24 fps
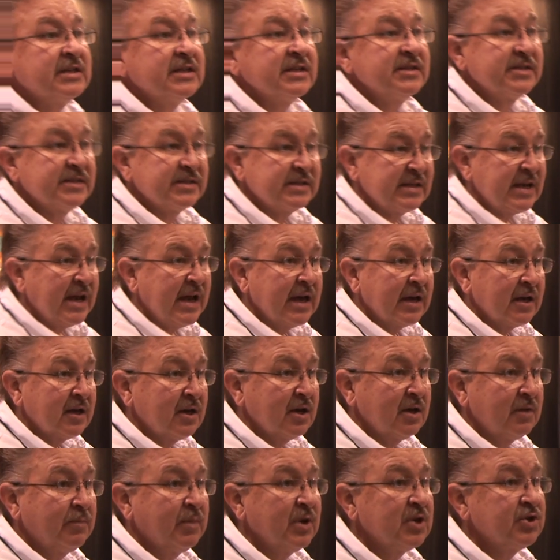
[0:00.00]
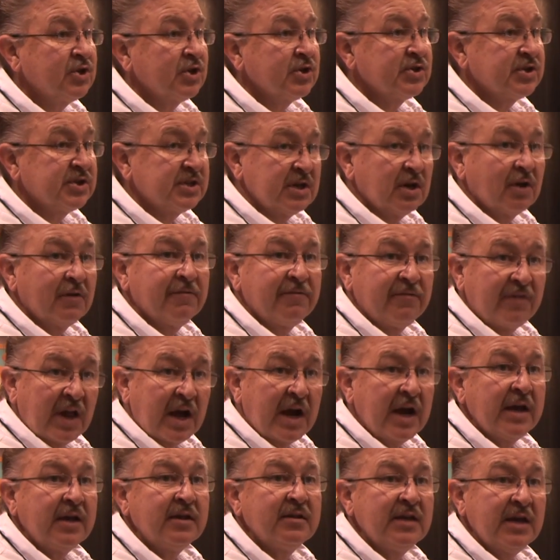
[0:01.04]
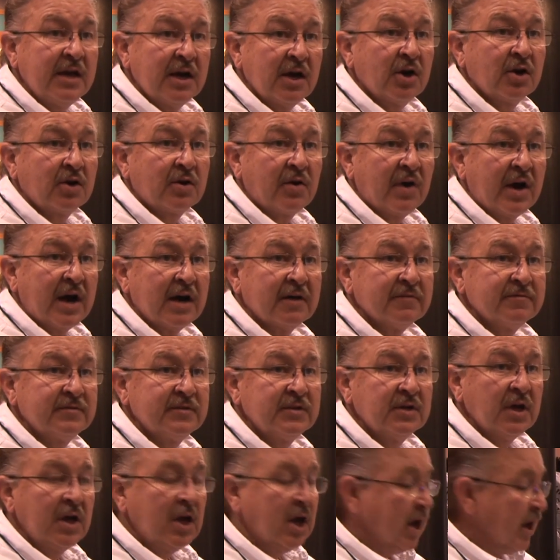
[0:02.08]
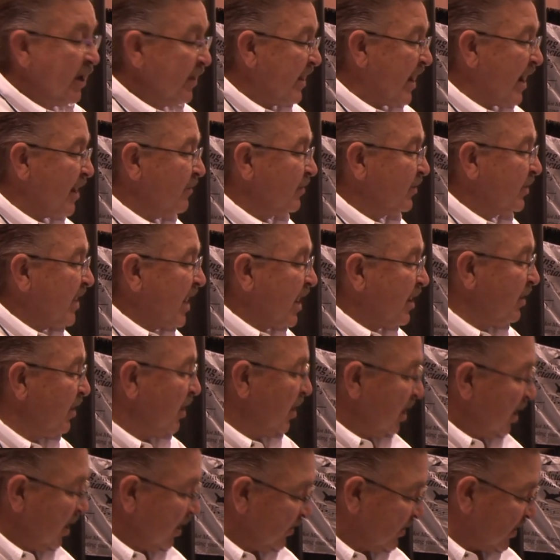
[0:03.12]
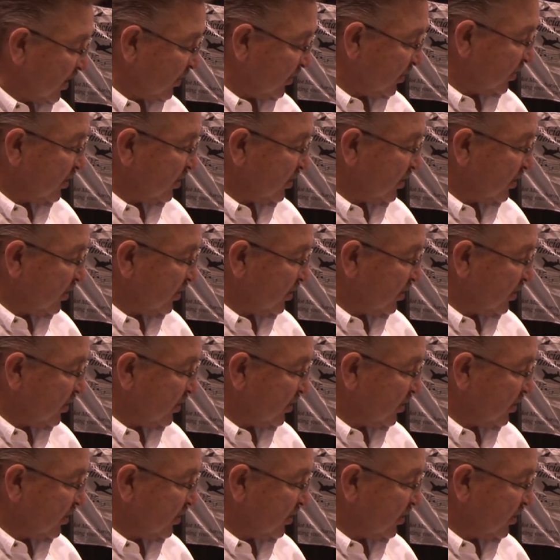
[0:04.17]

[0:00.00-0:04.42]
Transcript: to sink, but you're still flying the aircraft. That, that the,